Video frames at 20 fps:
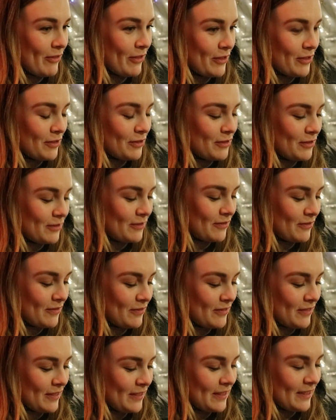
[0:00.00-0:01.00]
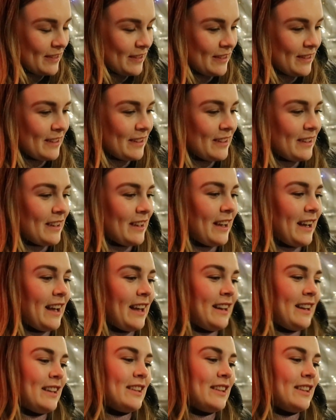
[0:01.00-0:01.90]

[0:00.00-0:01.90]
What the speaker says: food, and